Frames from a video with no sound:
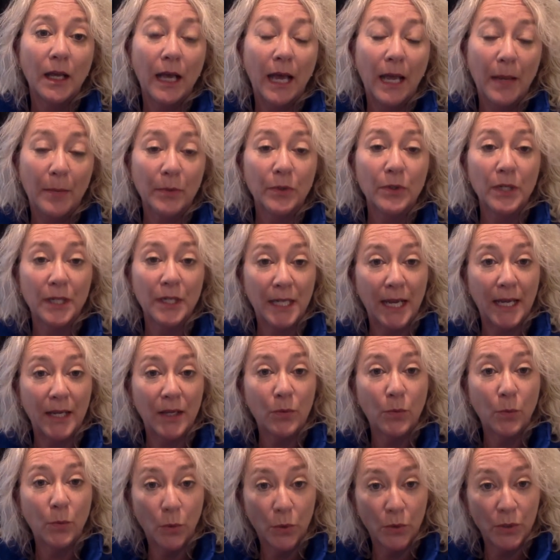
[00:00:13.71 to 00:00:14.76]
able to take
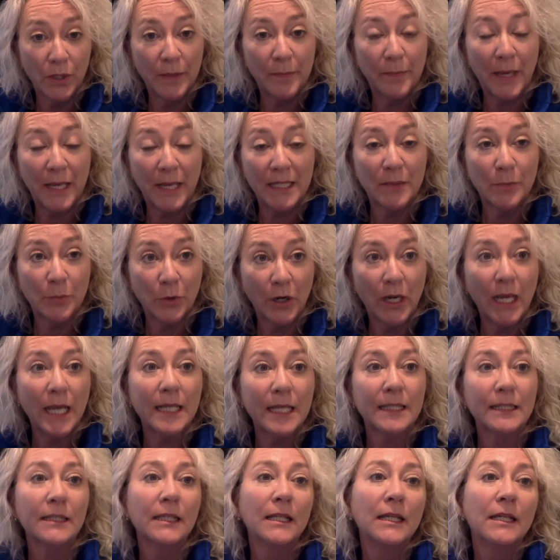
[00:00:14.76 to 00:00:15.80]
water-based
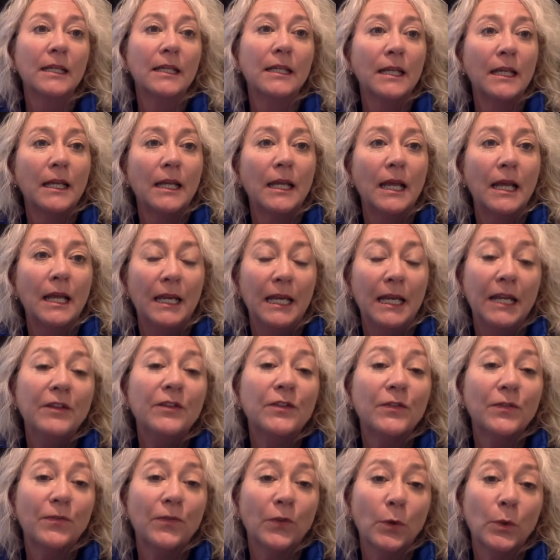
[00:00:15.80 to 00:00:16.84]
products.
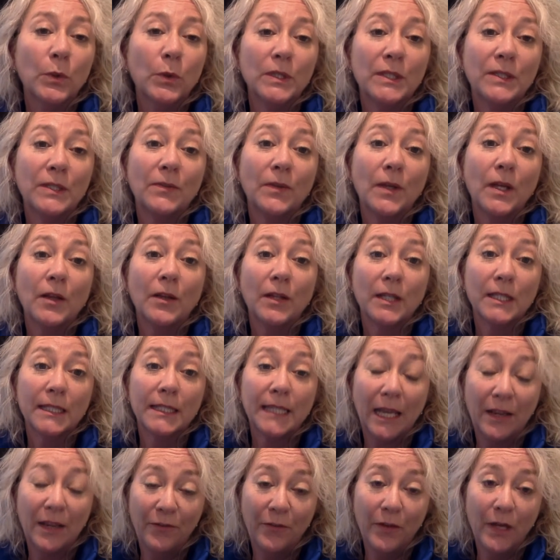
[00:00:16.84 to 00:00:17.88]
Leaves floors
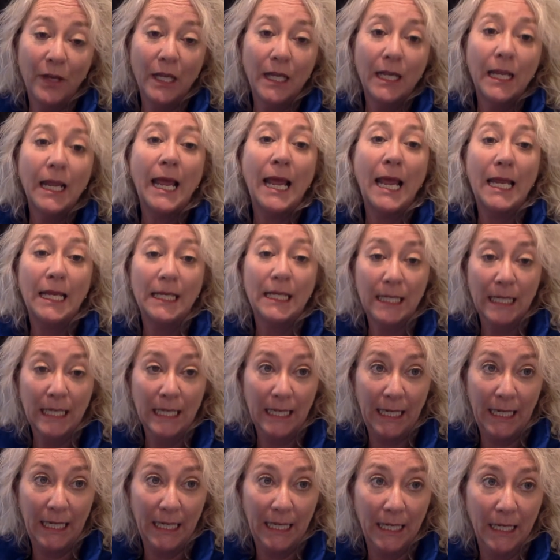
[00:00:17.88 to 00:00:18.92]
safer and
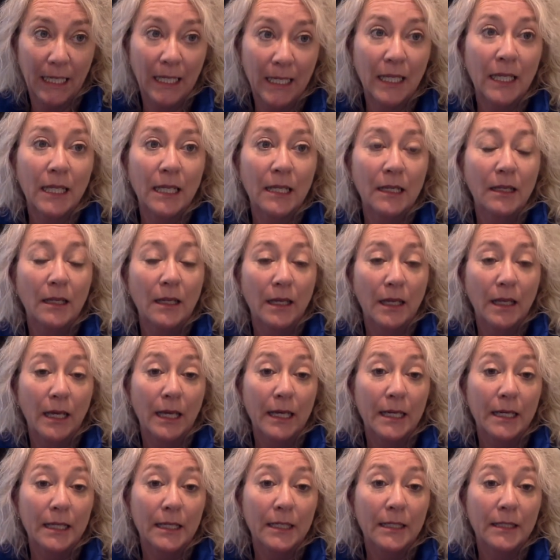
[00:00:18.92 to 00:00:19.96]
cleaner.
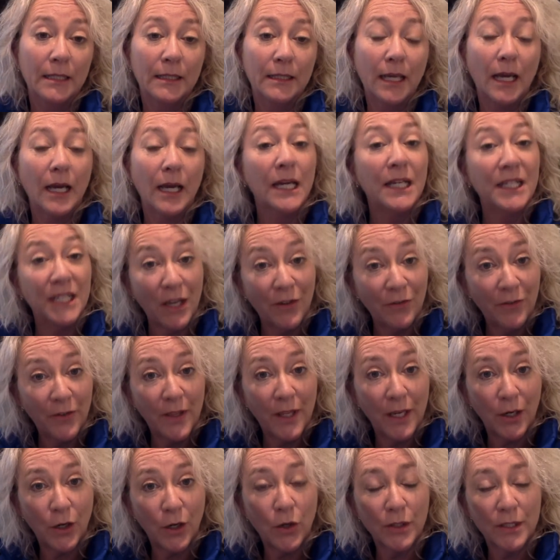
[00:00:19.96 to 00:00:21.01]
It is tougher
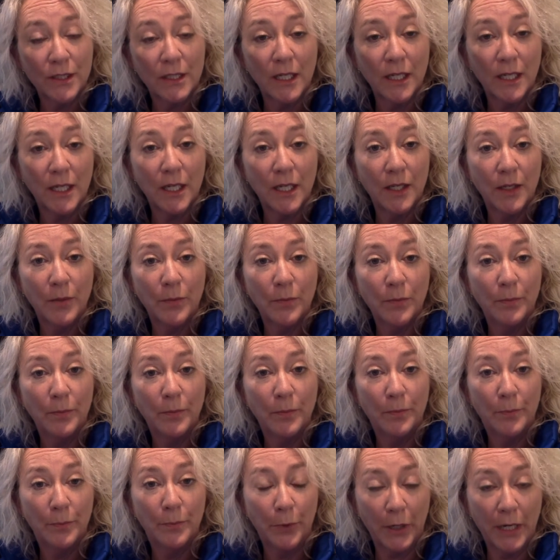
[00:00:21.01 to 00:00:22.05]
than caustic
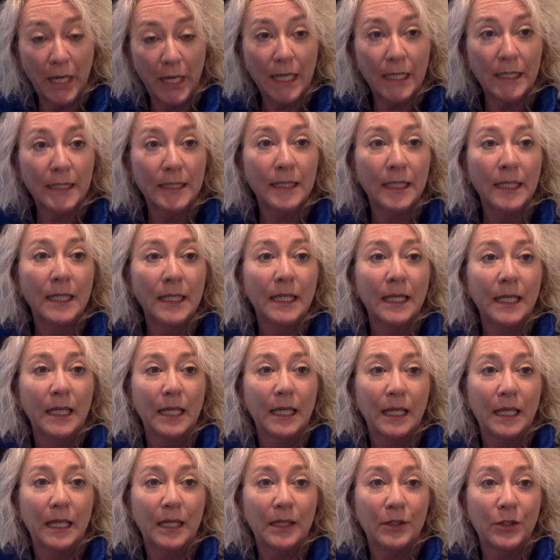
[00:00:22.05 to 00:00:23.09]
products
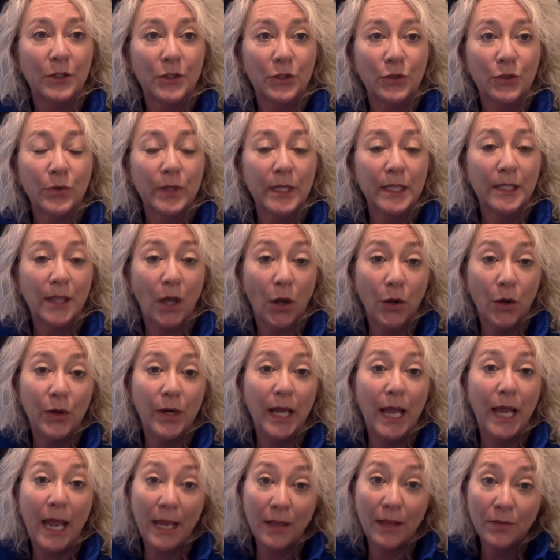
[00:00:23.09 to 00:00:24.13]
and destroys
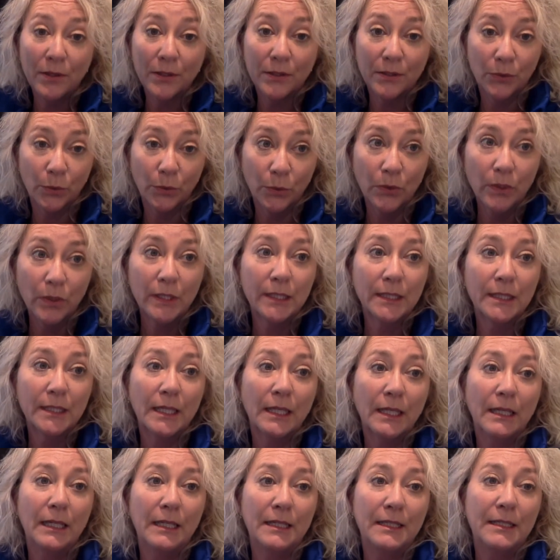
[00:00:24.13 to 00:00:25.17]
odour at the source.
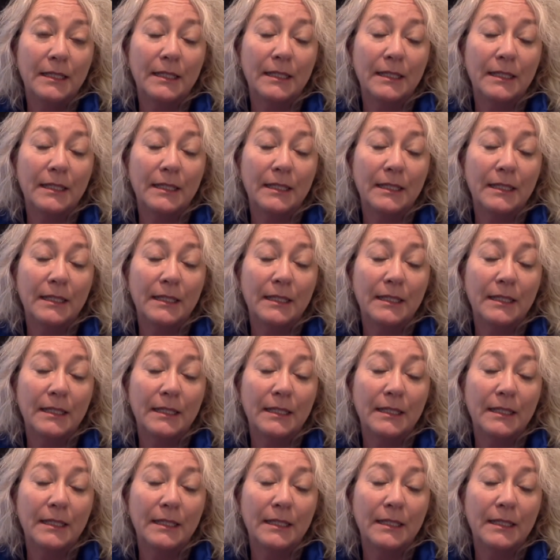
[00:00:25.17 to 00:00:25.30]
It